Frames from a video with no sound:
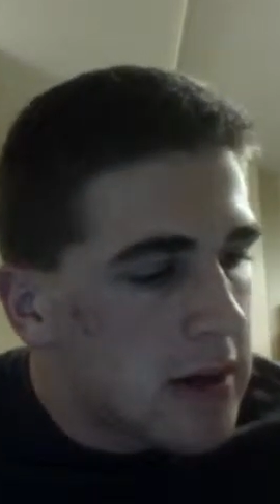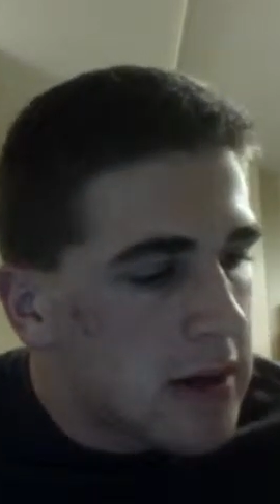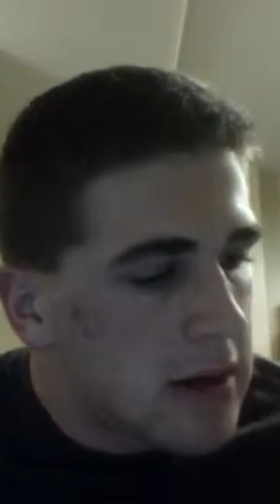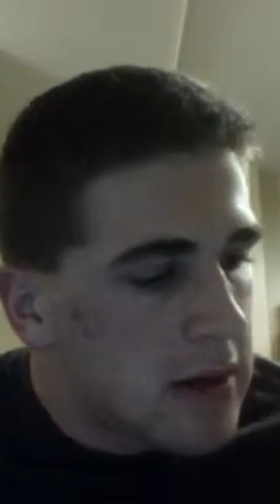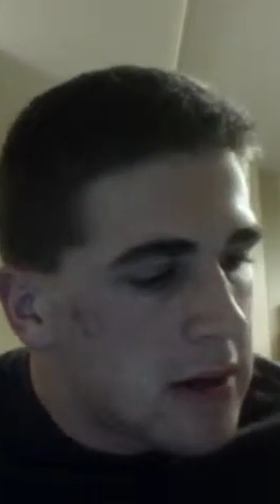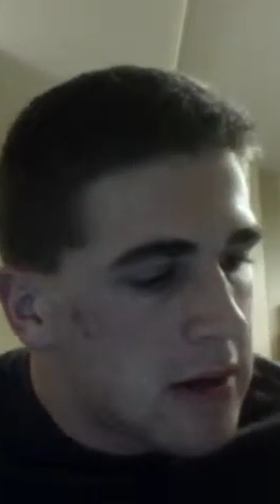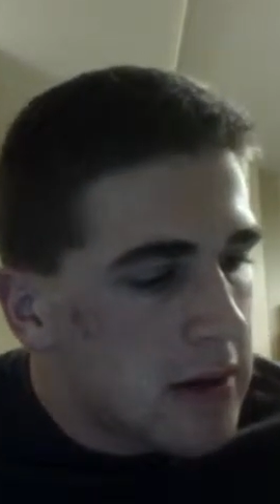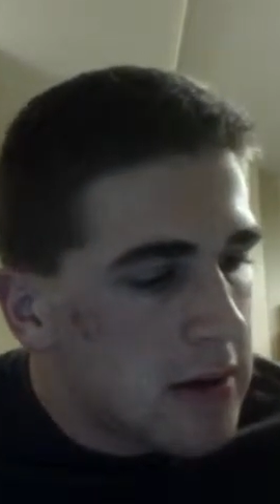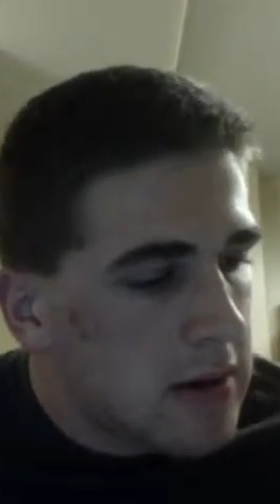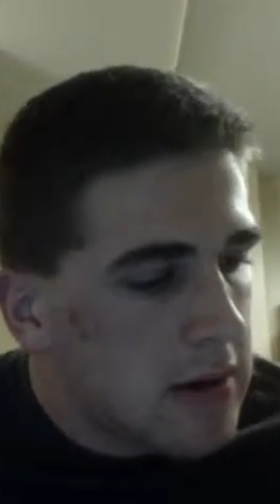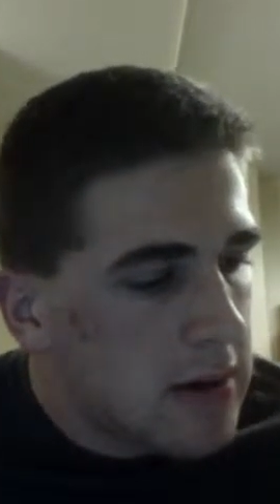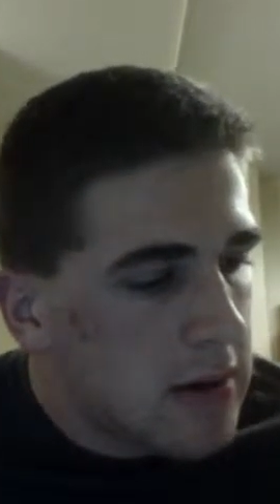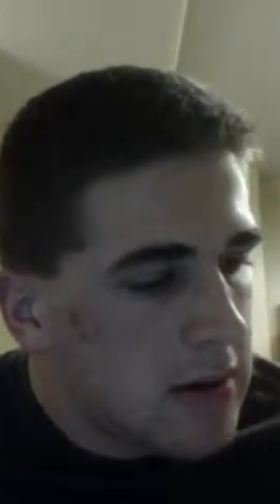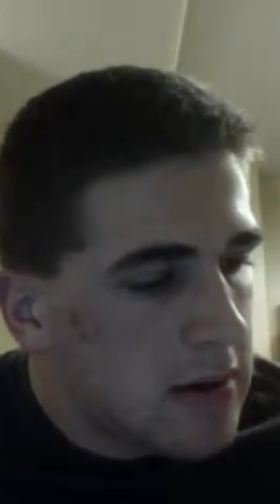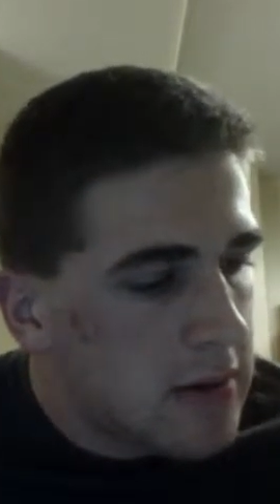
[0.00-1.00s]

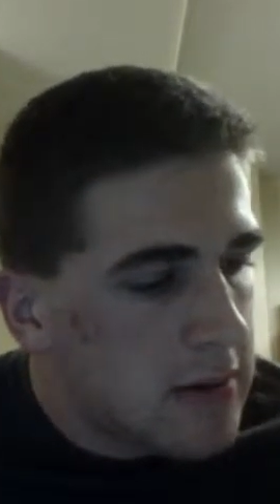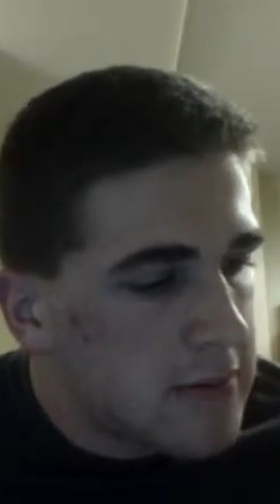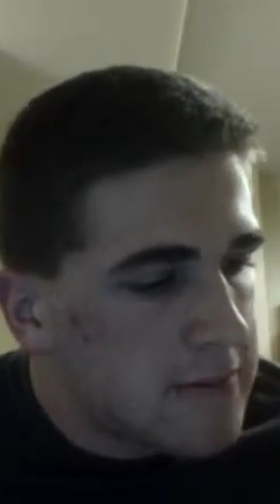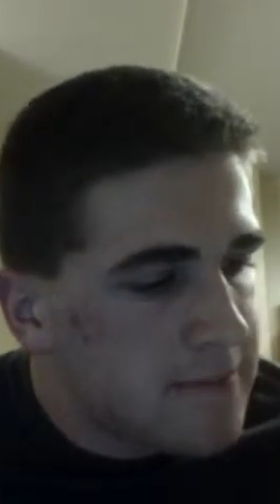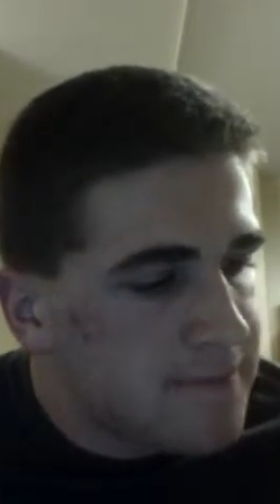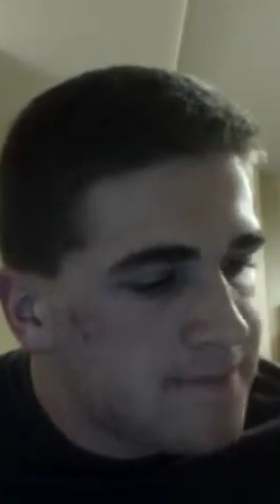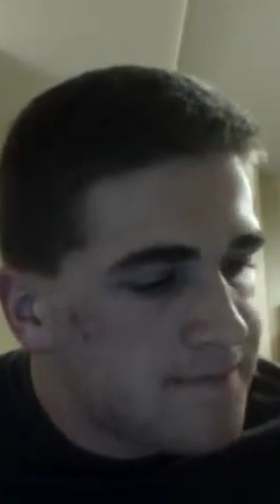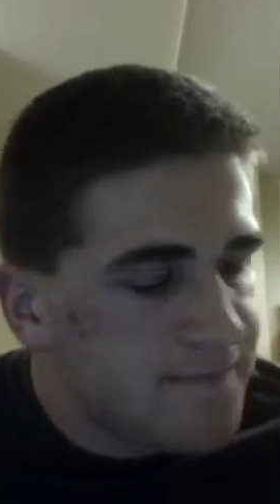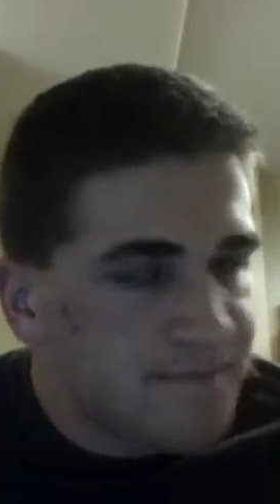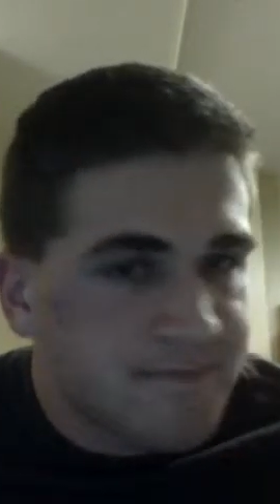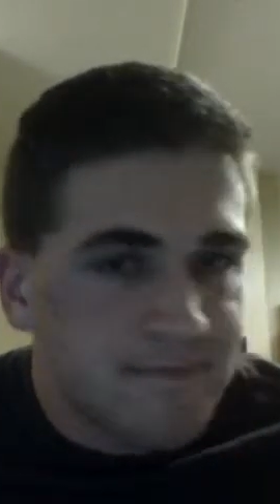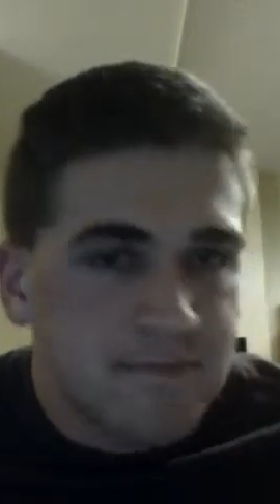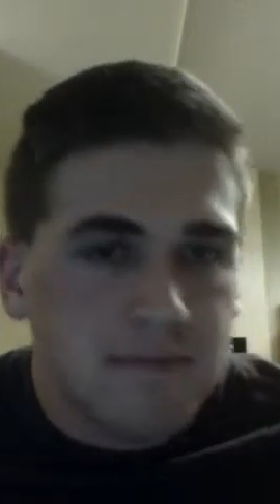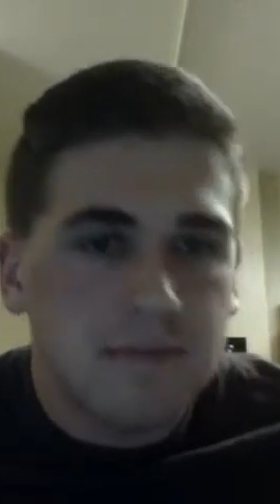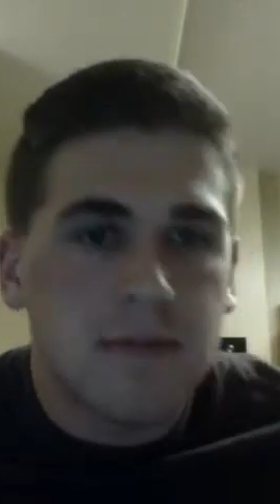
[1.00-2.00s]
And
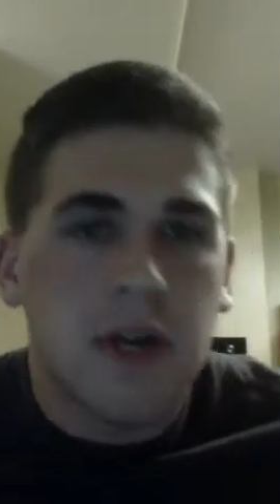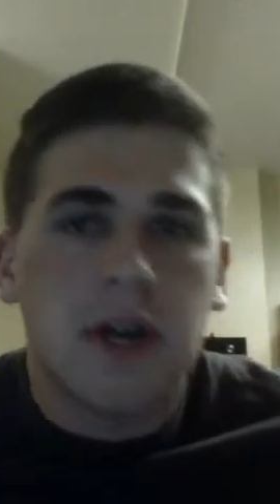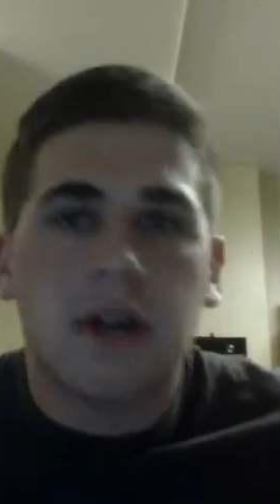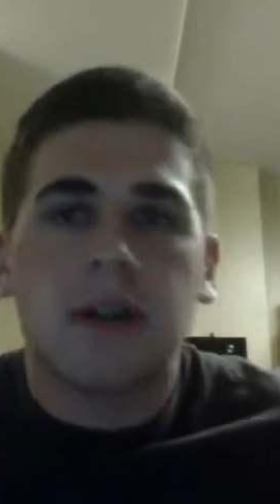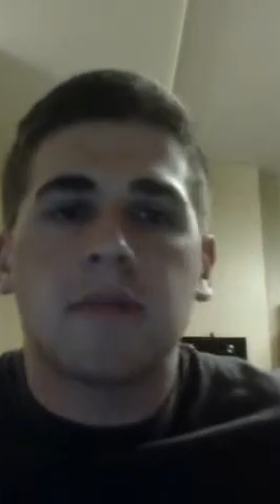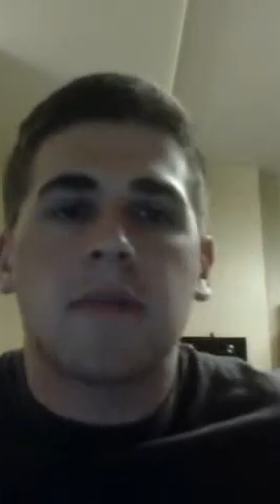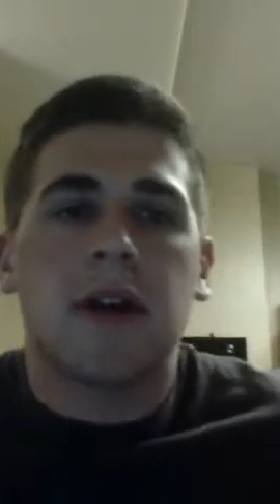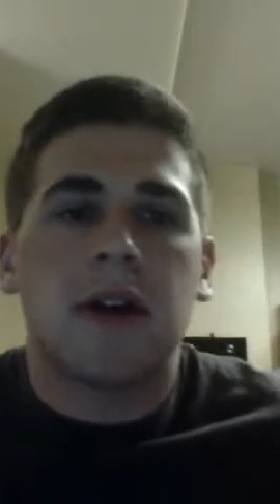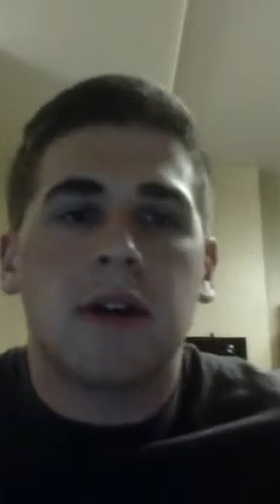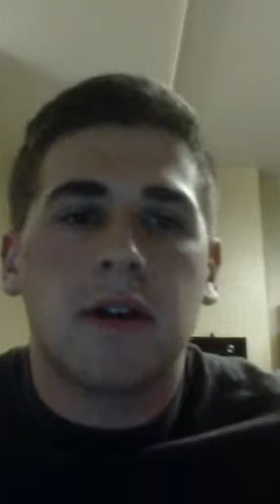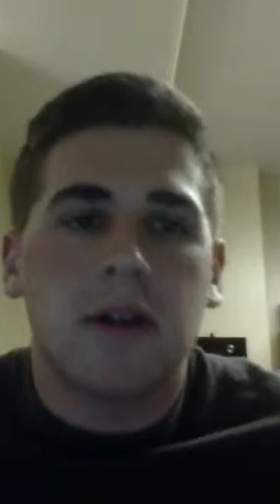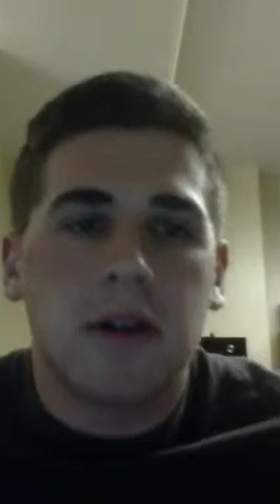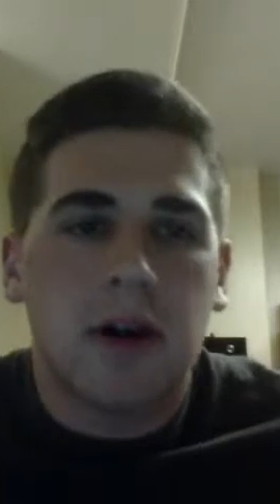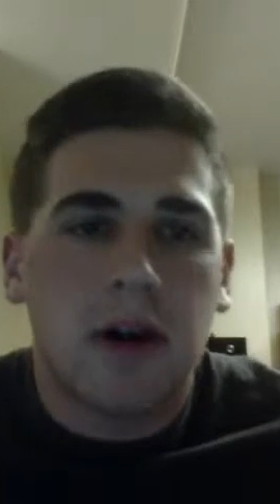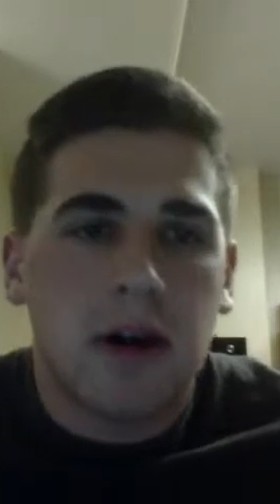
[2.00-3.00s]
because of
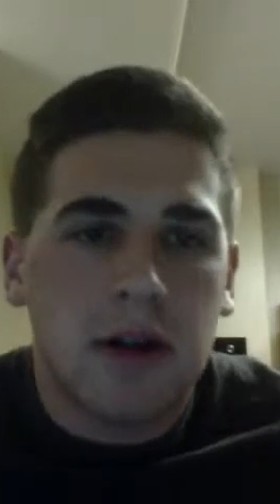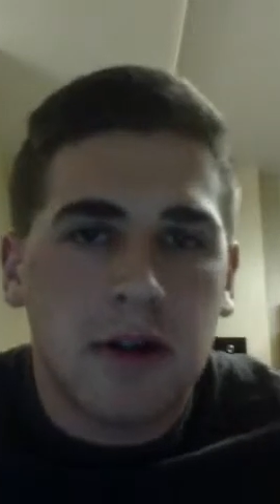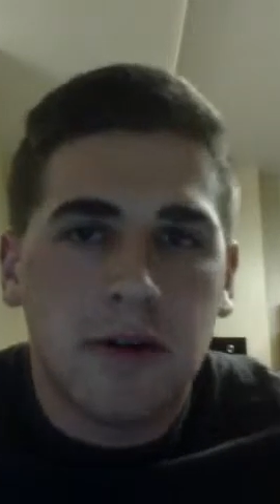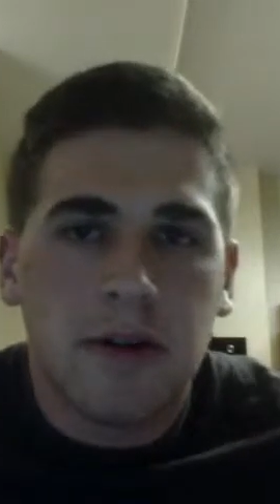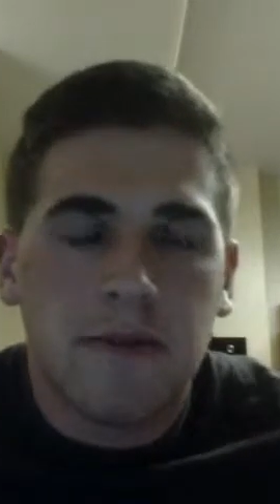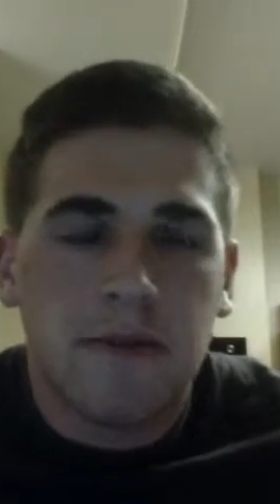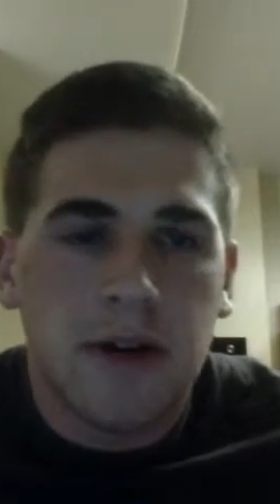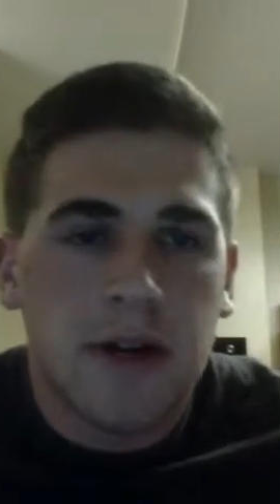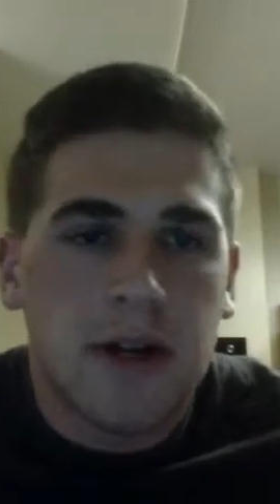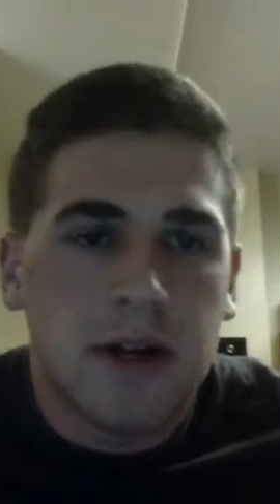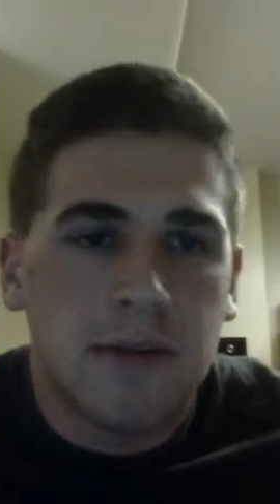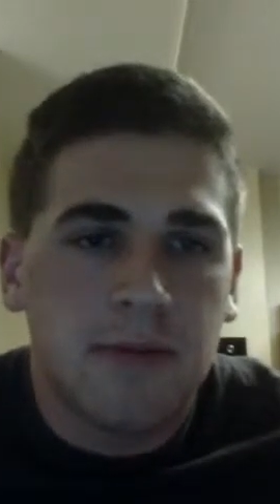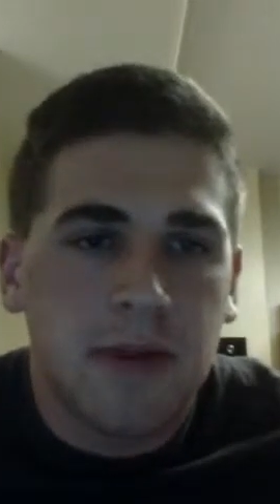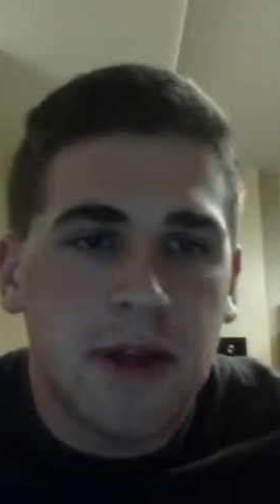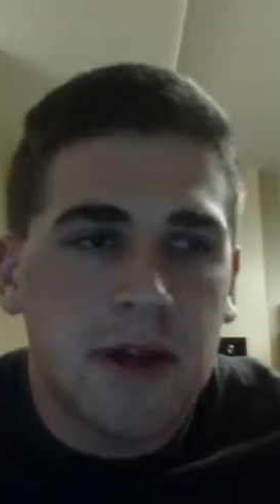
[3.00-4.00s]
my close
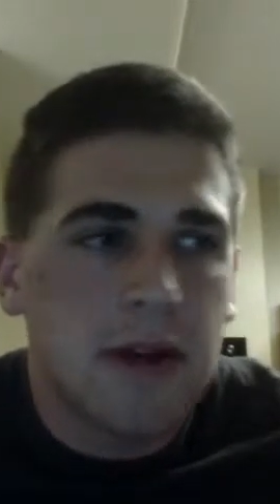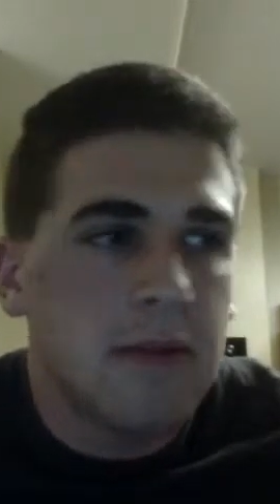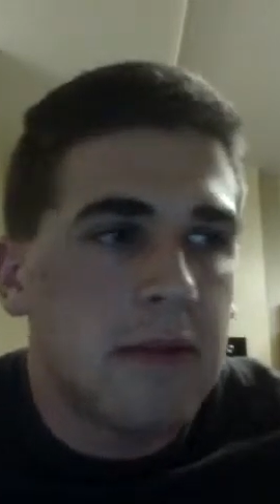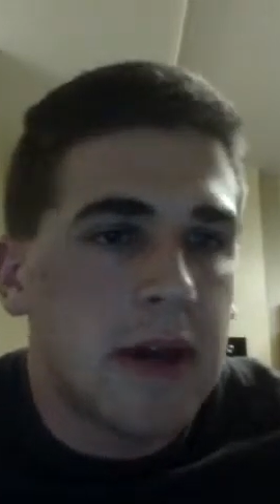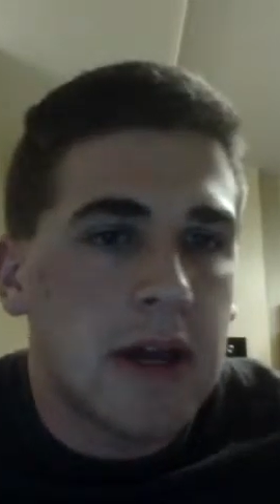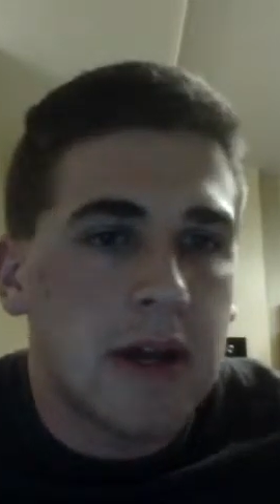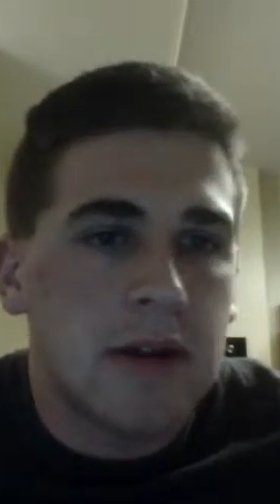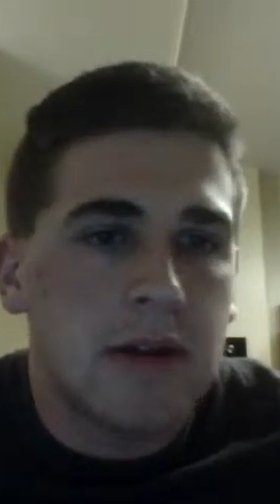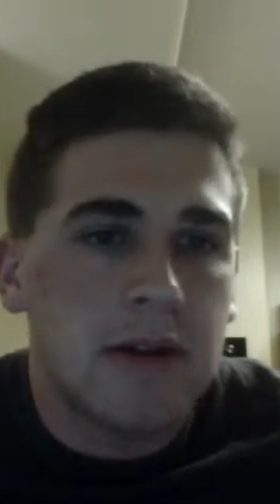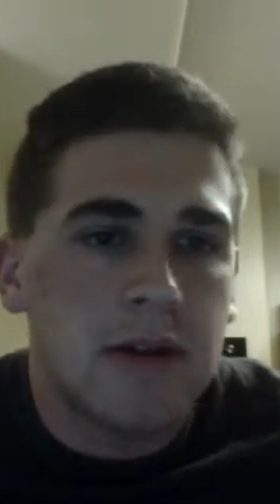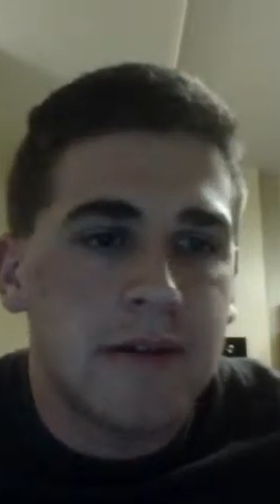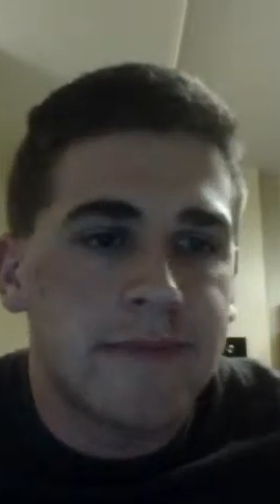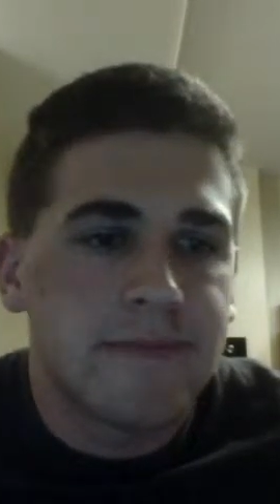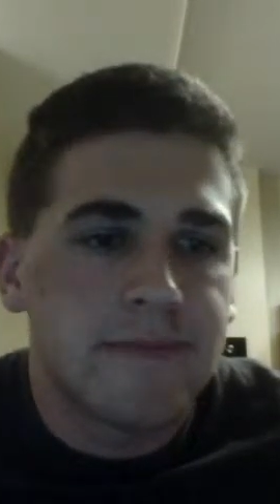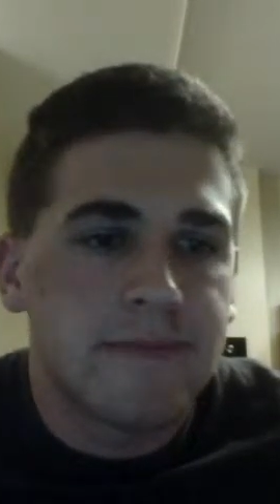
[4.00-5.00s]
friendship with him
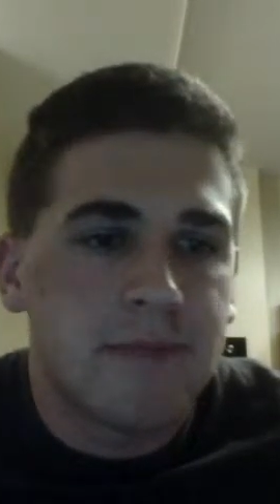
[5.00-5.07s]
and